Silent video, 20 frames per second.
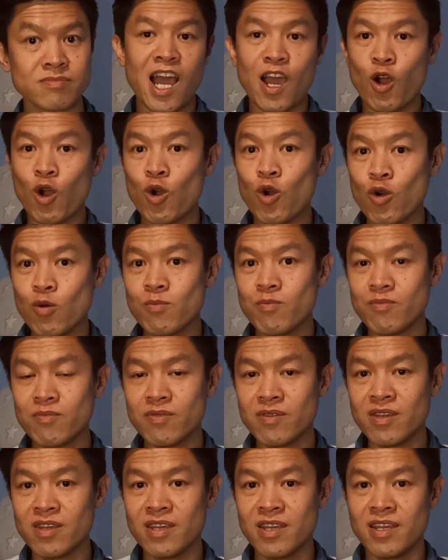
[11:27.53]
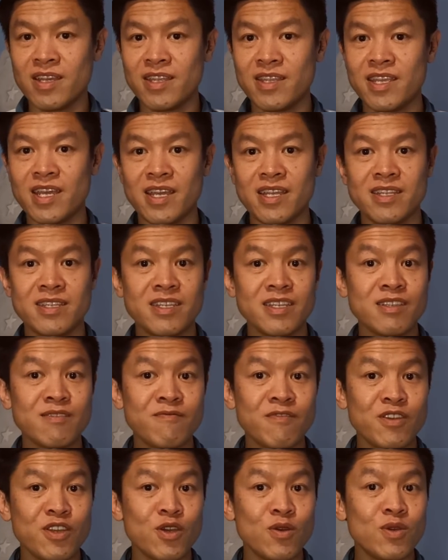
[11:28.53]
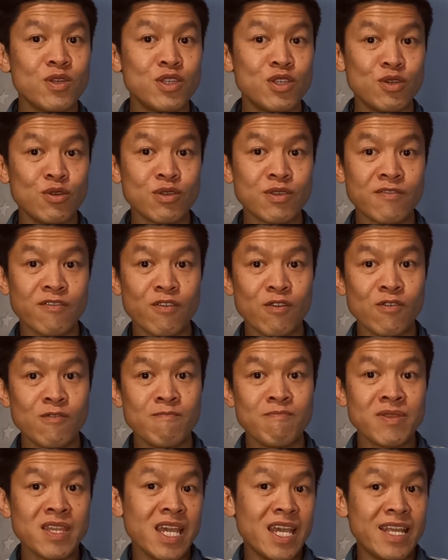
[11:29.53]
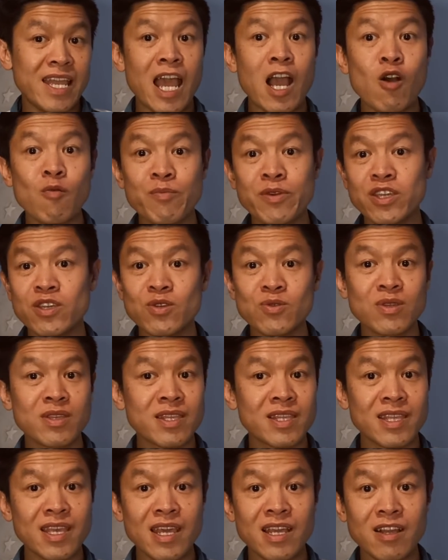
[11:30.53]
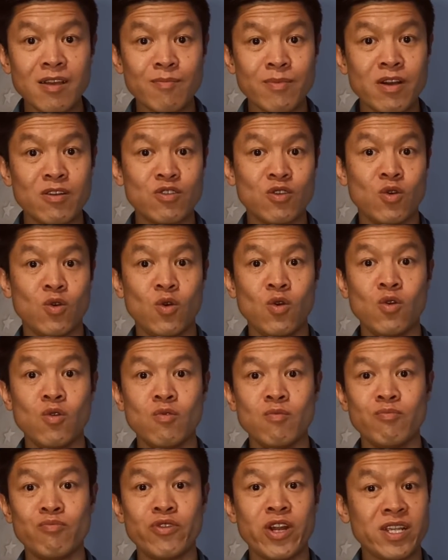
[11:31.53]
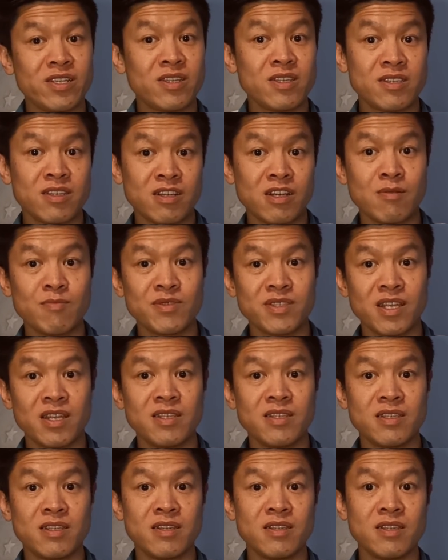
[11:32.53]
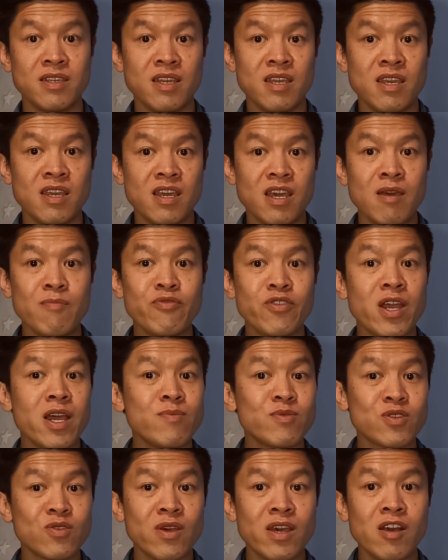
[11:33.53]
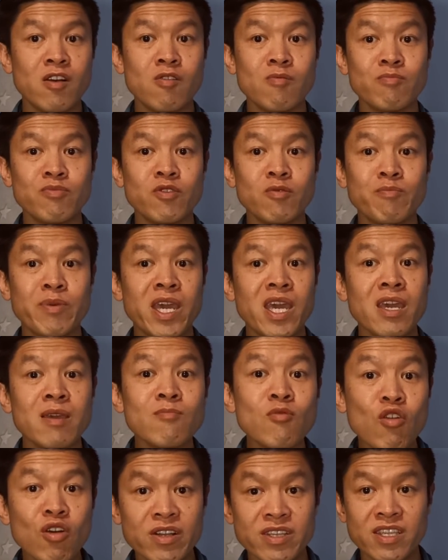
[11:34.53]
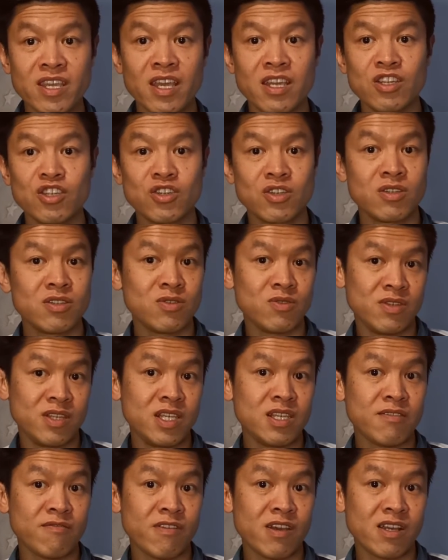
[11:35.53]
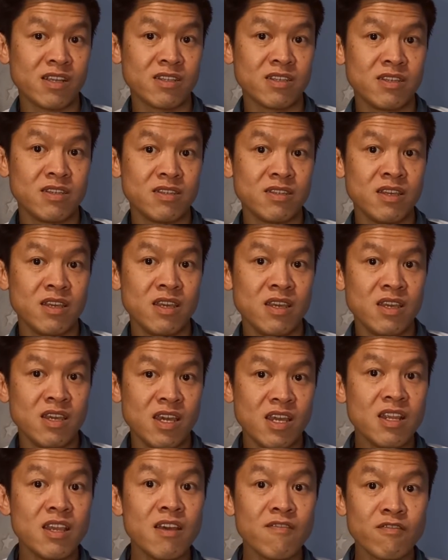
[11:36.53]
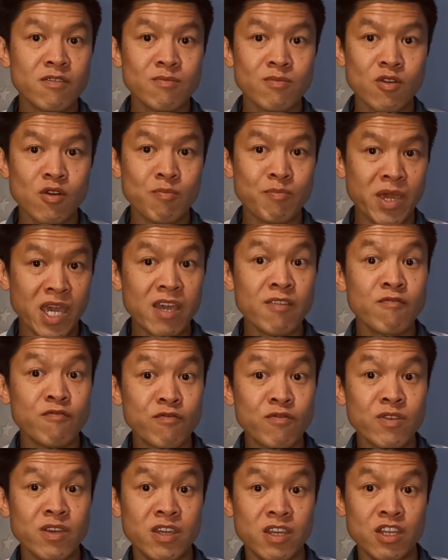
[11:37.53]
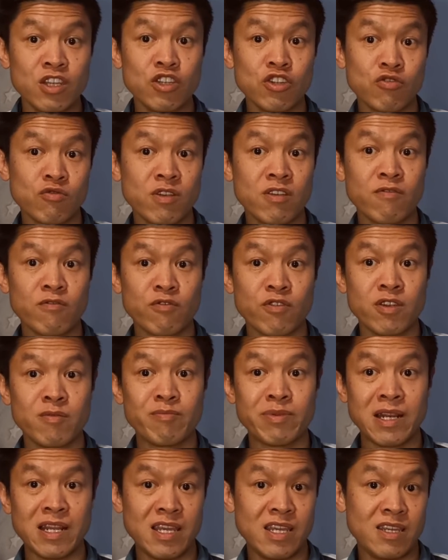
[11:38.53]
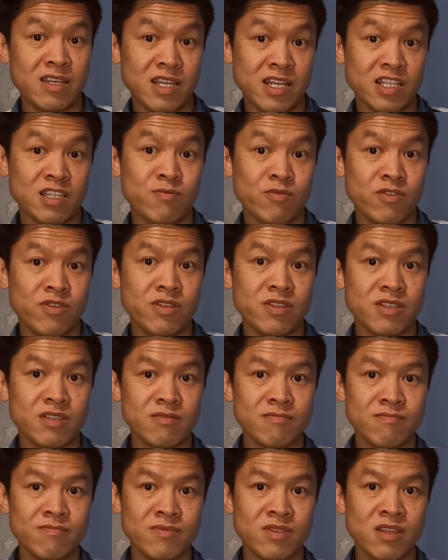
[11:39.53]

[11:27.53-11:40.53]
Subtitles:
I hope that this video is useful in helping you to think about your own practice circumstances and perhaps to help you pay more attention to these factors and have a more pain-free and injury-free playing experience.